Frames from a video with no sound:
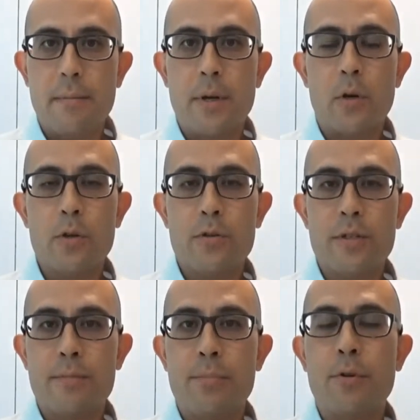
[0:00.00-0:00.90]
But also
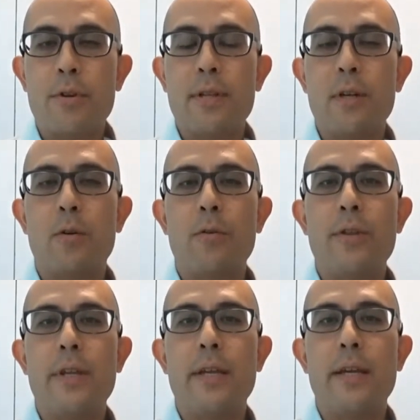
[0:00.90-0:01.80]
it's important that all
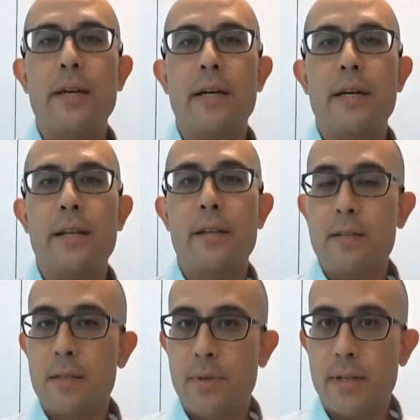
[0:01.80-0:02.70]
the other
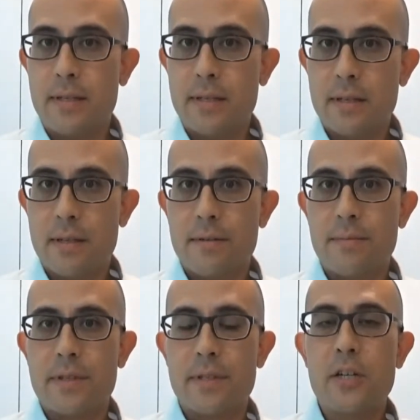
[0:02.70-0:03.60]
disciplines,
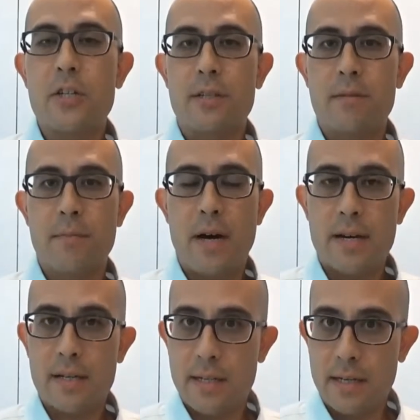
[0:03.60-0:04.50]
such as
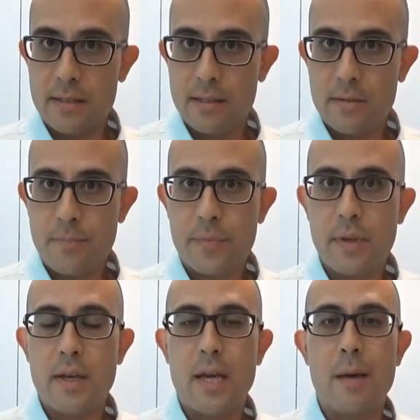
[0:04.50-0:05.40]
architects,
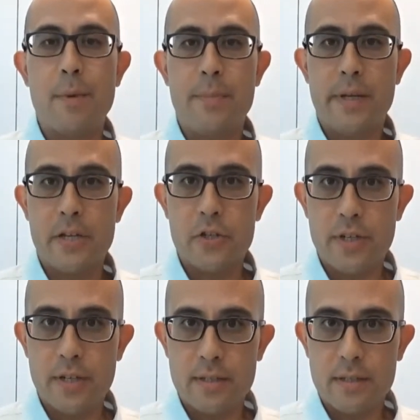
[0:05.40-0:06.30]
MEP
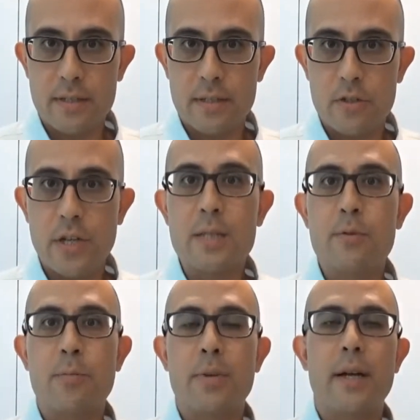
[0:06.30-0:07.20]
engineers,
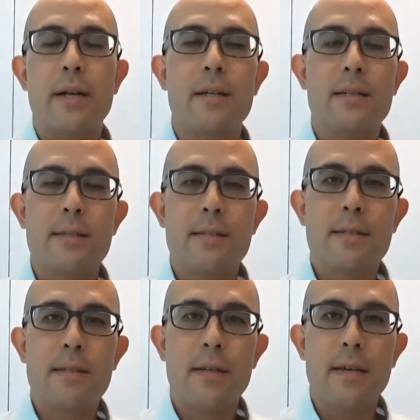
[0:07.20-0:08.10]
transport
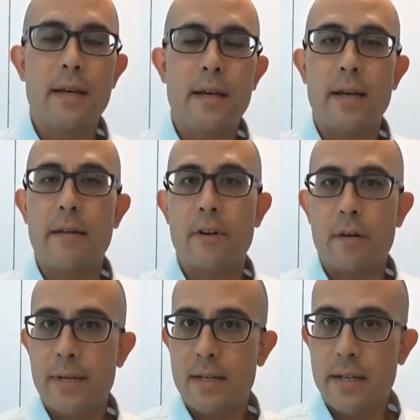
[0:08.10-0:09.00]
planners,
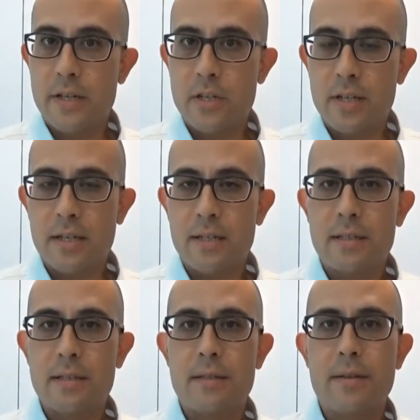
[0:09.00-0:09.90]
environmental
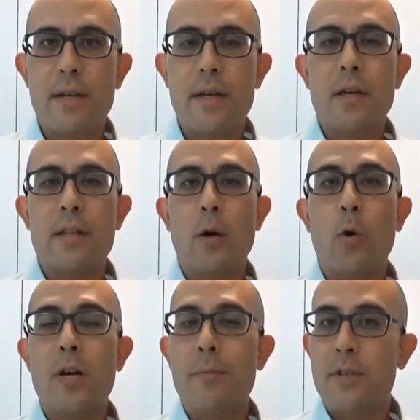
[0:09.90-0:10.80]
engineers, they
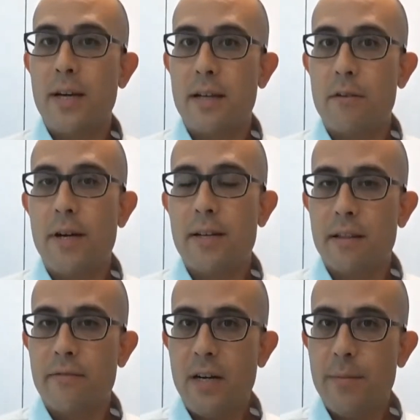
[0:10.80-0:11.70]
all come together right at
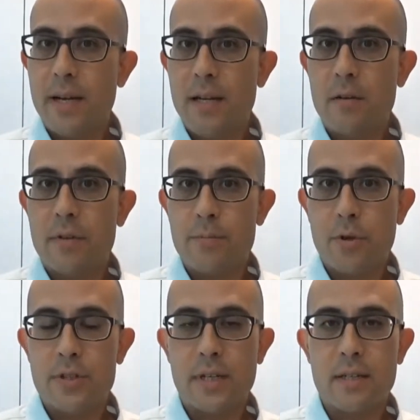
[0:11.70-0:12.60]
the very beginning of the
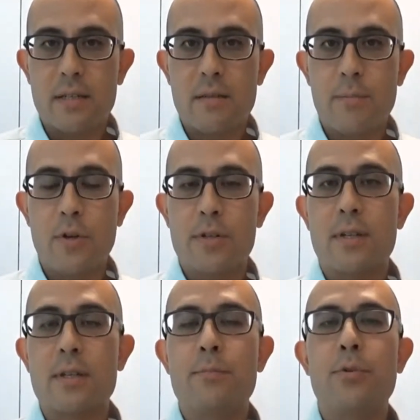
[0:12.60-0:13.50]
project, because it
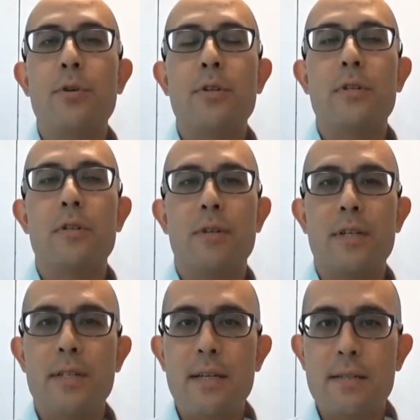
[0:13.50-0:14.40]
is important to
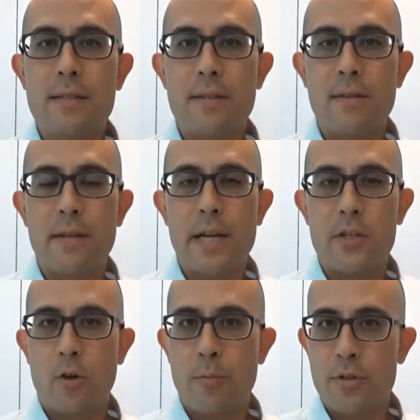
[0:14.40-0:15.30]
assess the
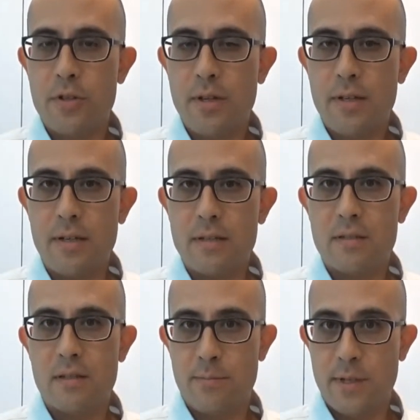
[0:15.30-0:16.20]
actual opportunities
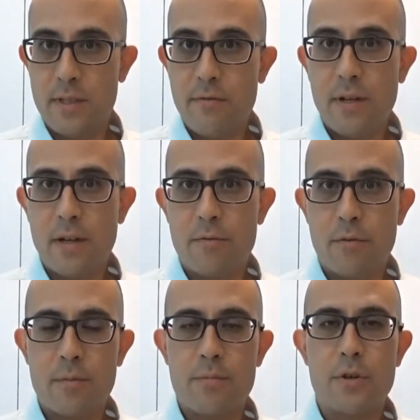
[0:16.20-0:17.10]
specifically
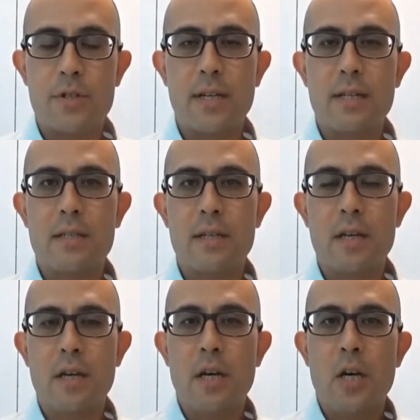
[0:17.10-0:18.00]
for the project,
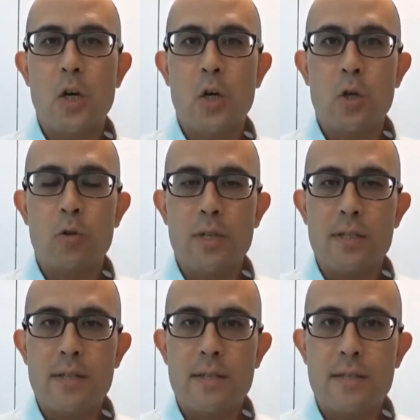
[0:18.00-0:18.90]
to
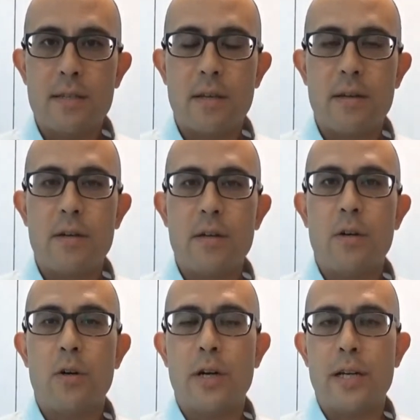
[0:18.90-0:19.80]
assess
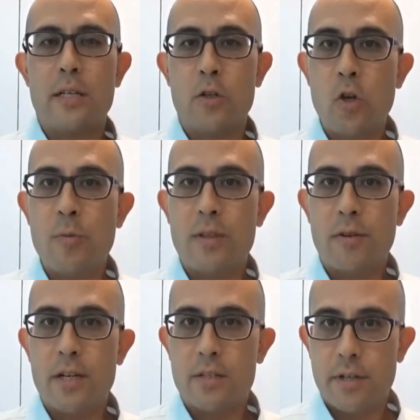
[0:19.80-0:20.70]
and determine the
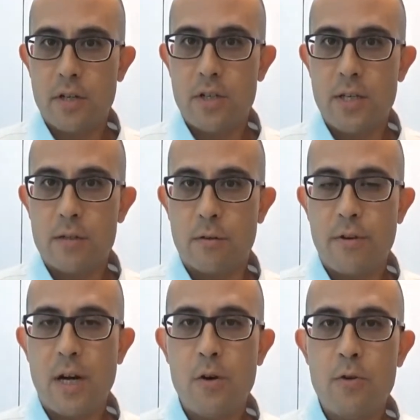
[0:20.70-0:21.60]
right strategies of
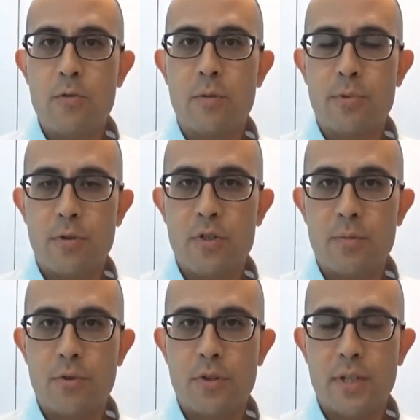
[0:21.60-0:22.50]
how to approach a
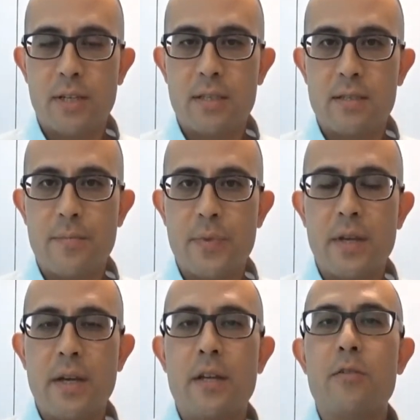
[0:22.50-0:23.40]
project,
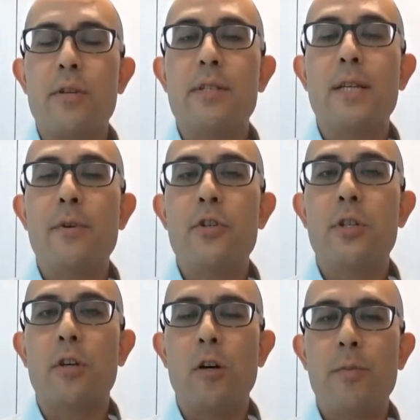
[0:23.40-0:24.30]
to establish
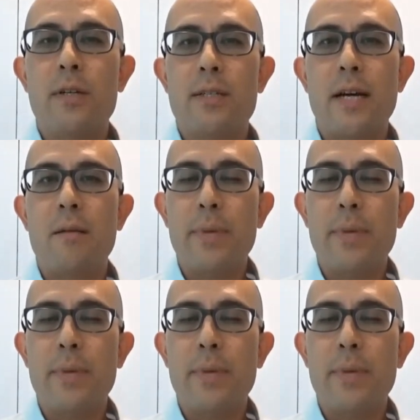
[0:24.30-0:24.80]
a common design